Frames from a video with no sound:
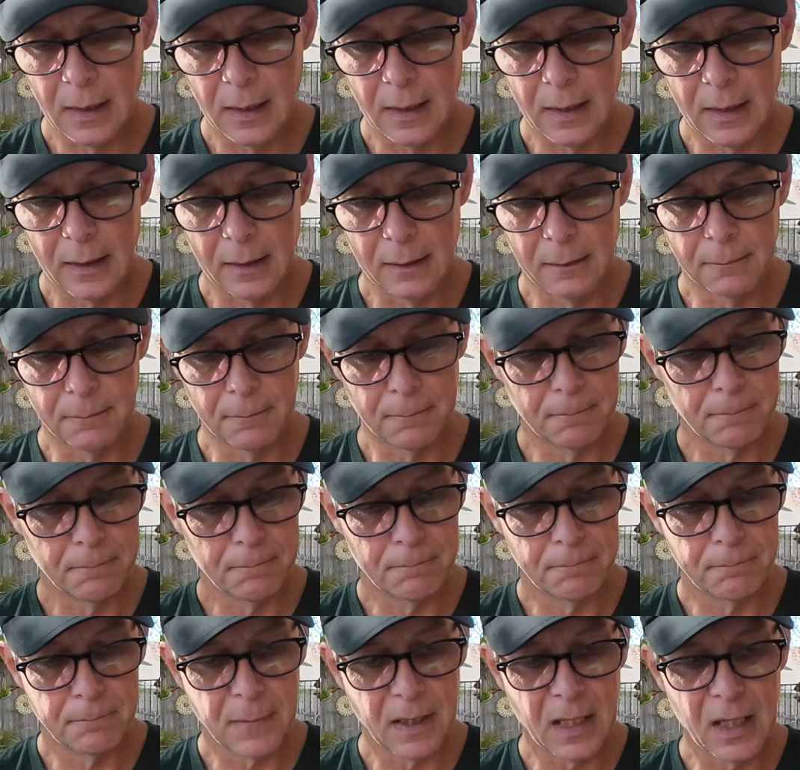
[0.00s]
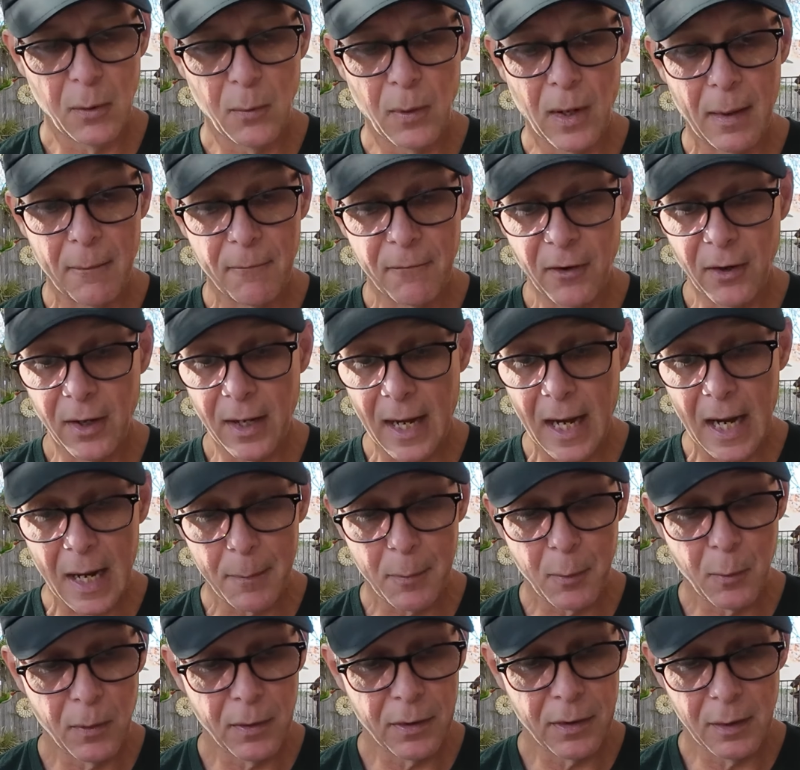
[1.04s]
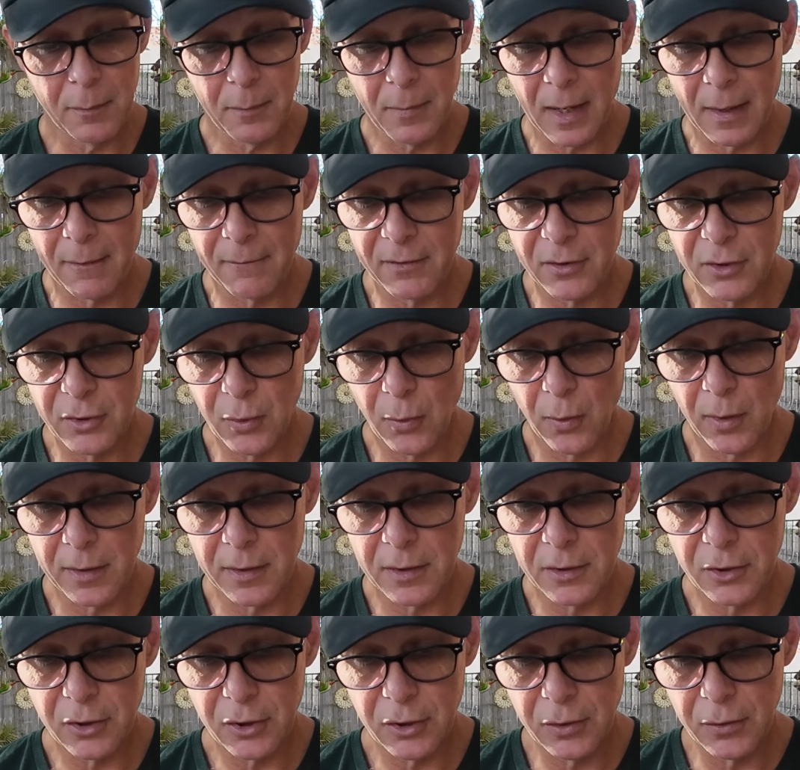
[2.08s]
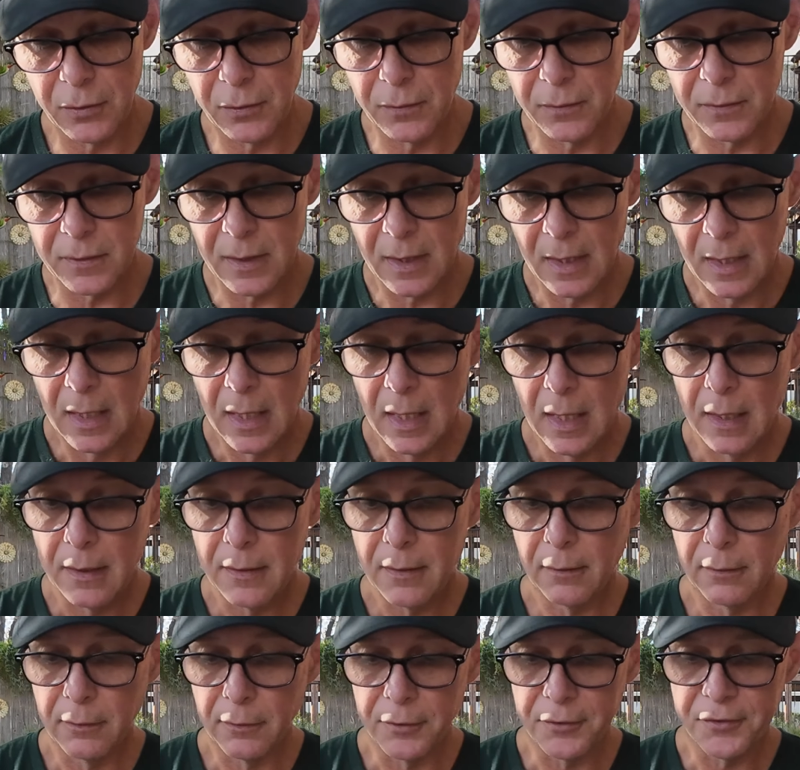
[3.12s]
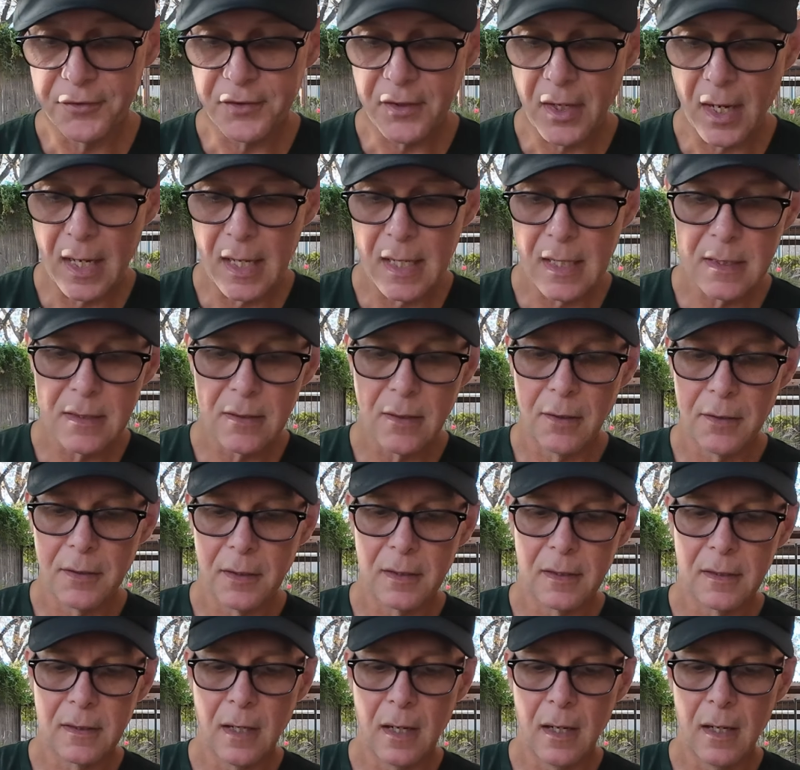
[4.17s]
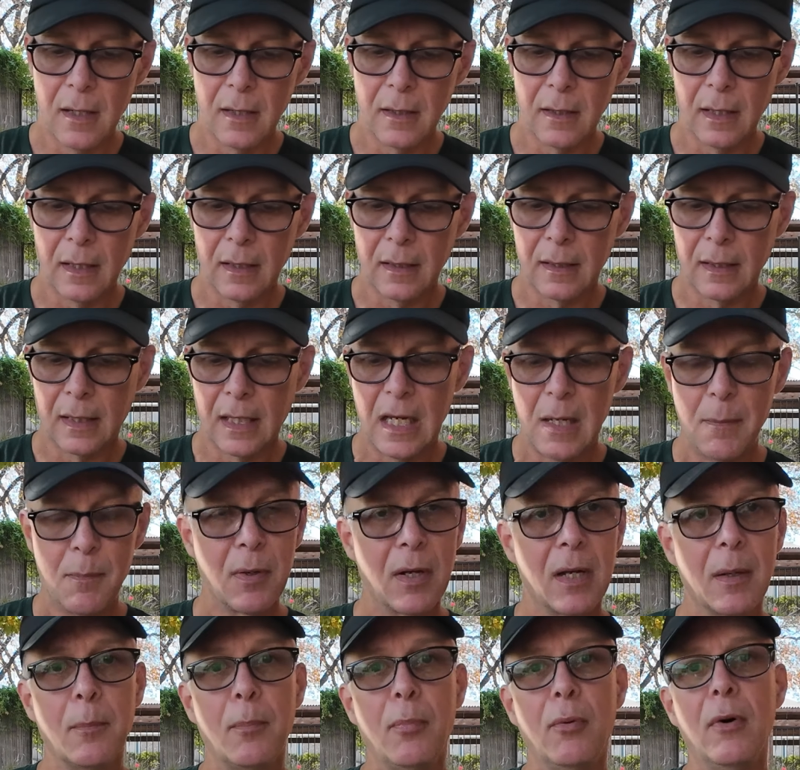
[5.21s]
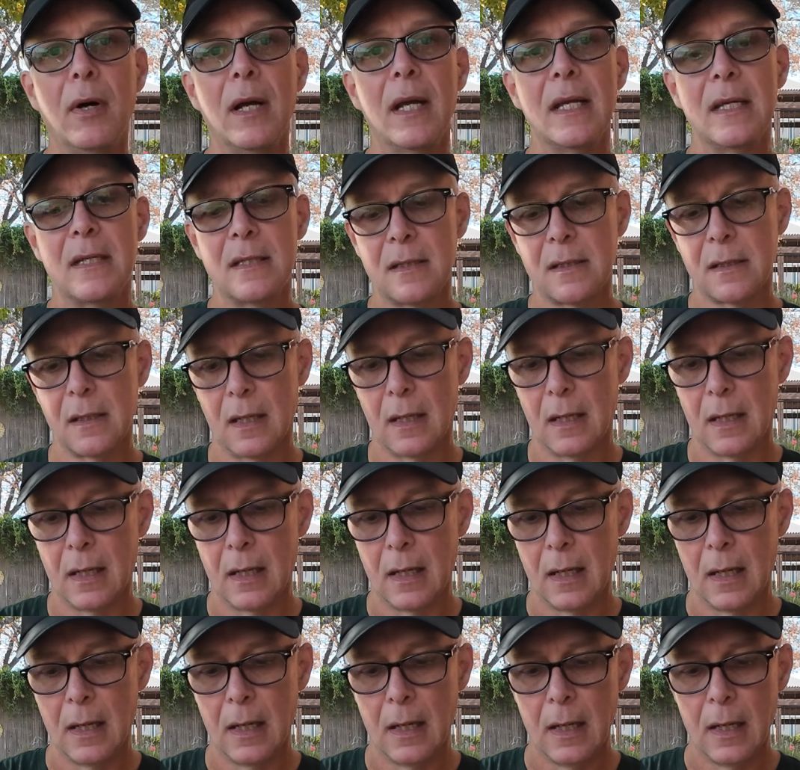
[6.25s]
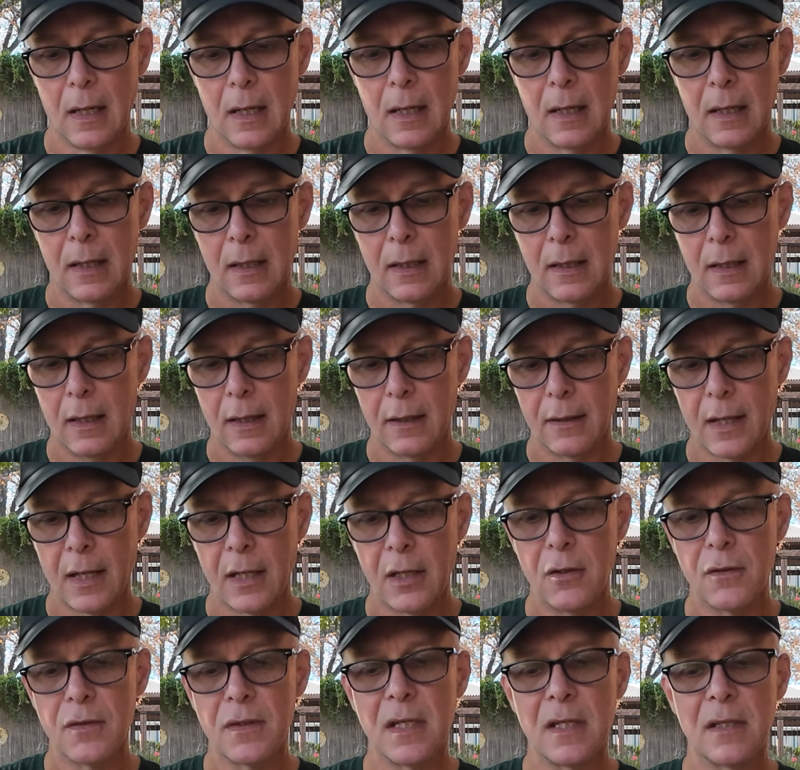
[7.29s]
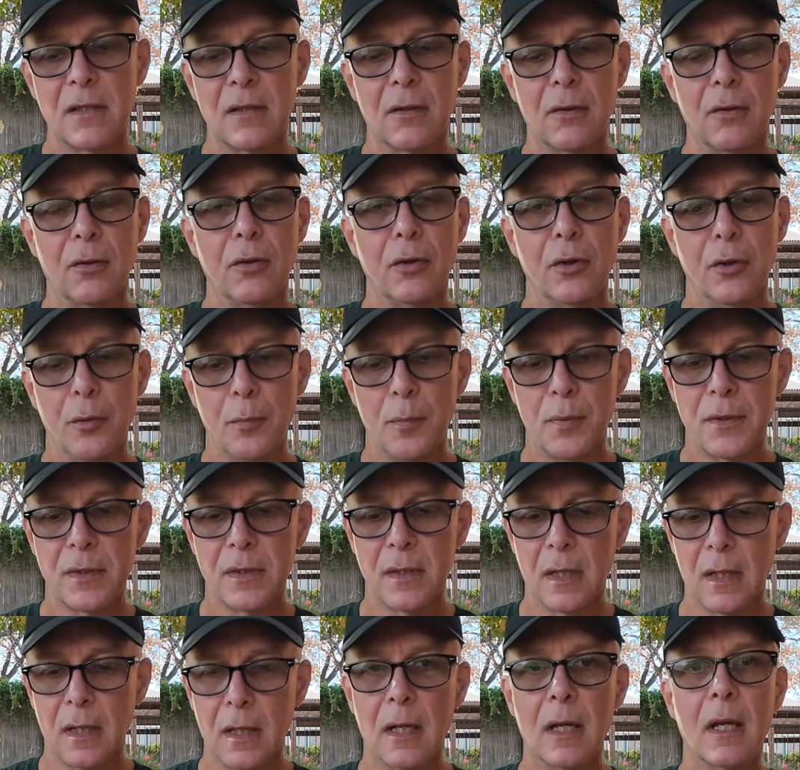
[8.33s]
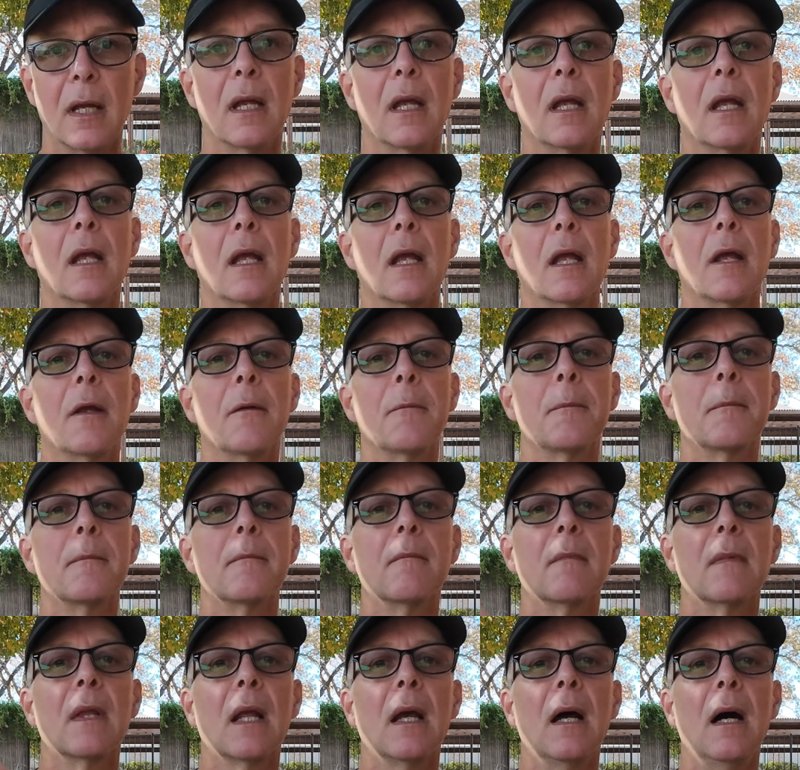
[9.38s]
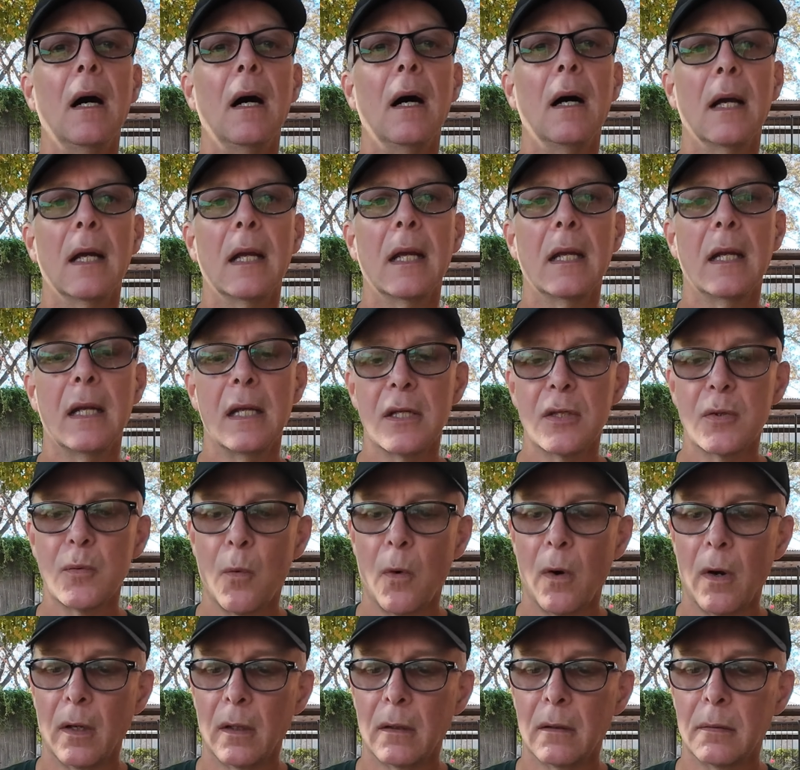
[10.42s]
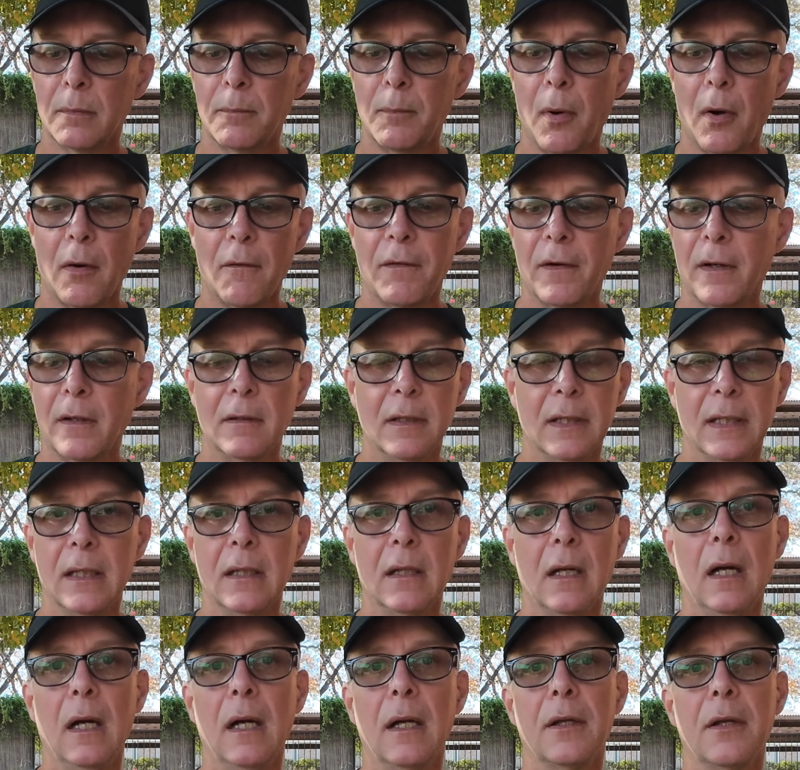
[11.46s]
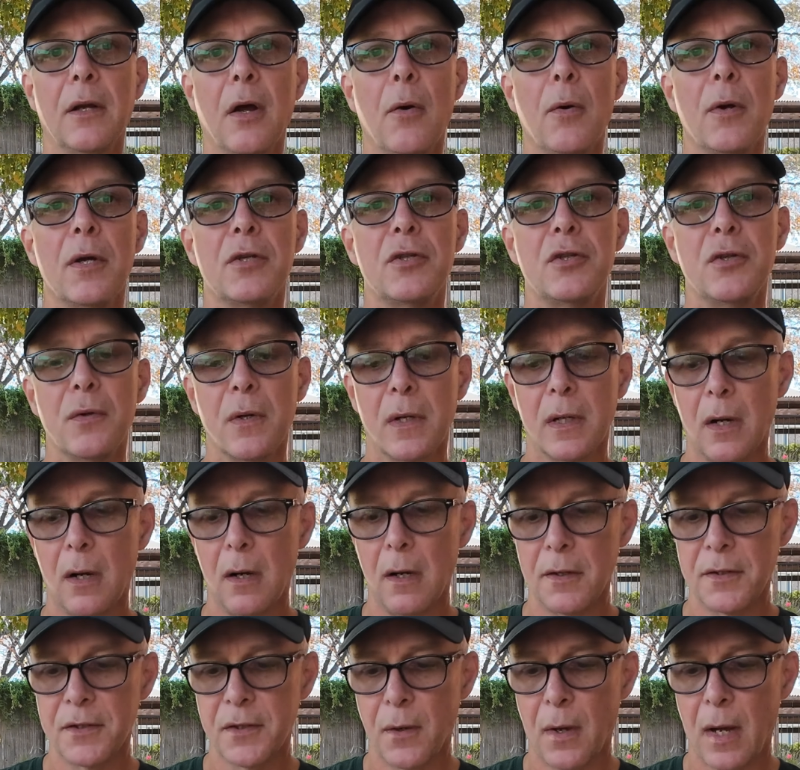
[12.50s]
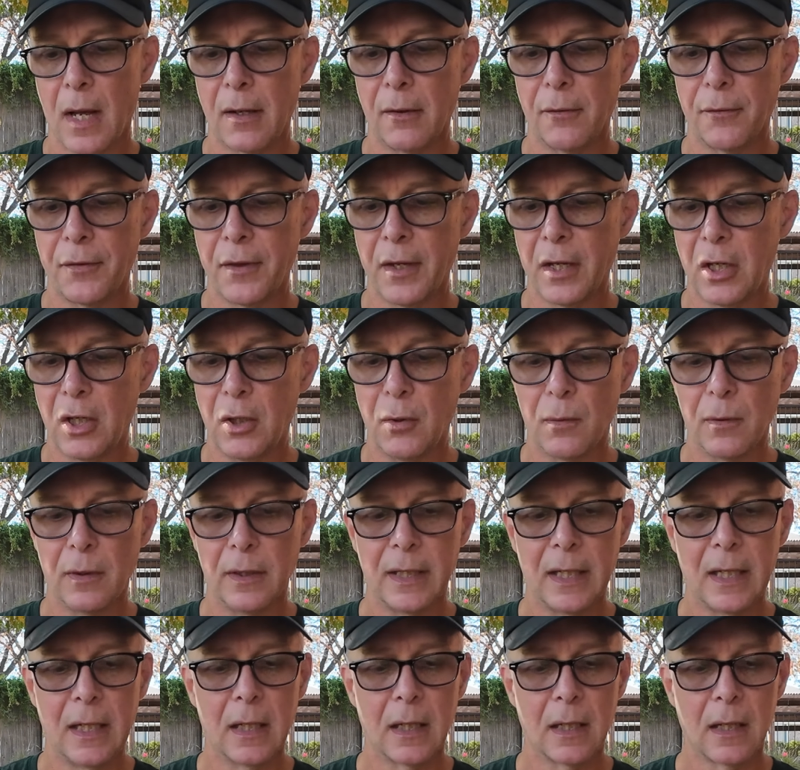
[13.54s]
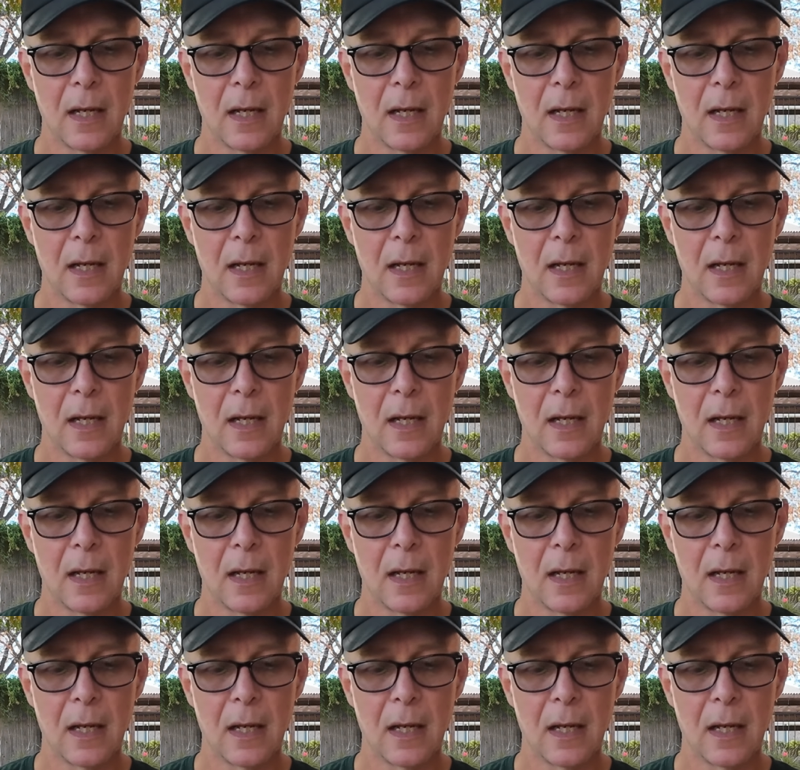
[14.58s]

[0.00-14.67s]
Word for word: Um, anyway, I'm very happy with them. I've enjoyed the shoes, the little stays on the tongue to keep it in place. Uh, they use these little loops. Uh, it has worked perfectly, uh, no issue at all. So I don't think you really need a